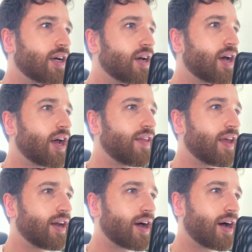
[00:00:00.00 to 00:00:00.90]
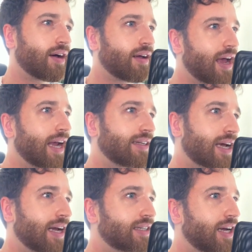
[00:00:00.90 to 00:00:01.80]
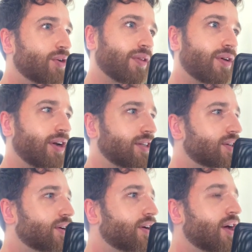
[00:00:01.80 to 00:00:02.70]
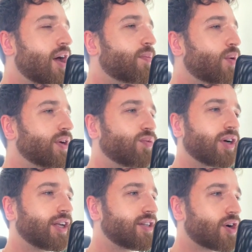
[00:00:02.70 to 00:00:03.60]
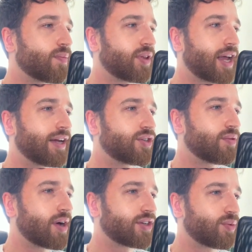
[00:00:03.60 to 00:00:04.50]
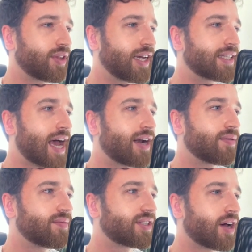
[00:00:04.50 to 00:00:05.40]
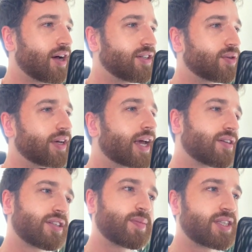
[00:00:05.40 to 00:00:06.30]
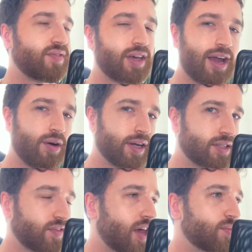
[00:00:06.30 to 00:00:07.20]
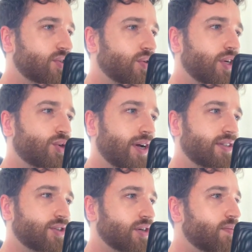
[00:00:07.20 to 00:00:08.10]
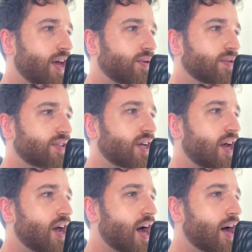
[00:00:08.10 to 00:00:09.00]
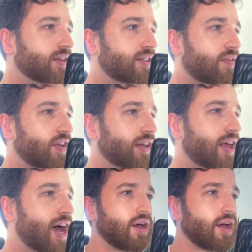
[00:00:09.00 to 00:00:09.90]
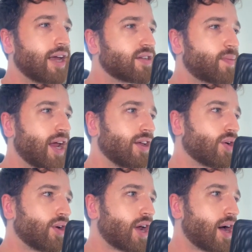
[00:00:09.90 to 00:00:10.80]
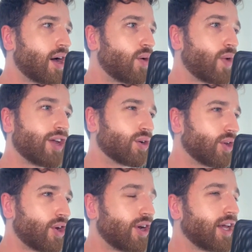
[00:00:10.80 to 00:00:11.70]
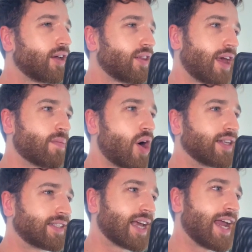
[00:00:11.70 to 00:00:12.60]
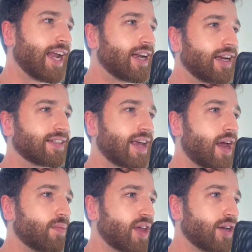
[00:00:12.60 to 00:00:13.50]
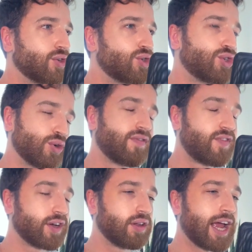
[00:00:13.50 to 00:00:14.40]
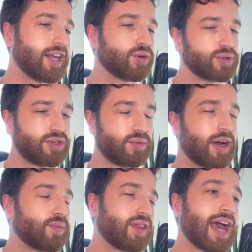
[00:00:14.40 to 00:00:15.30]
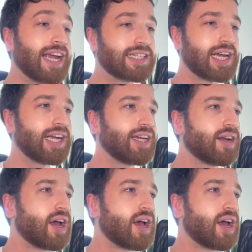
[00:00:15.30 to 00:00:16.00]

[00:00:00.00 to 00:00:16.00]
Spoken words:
And then 8, 18 or 32. But we really don't play too much with these atoms until we get to specific areas of chemistry, transition metals, stuff like that. And depending on where you're learning, they might say in an exam that you should fill n equals 3 with 18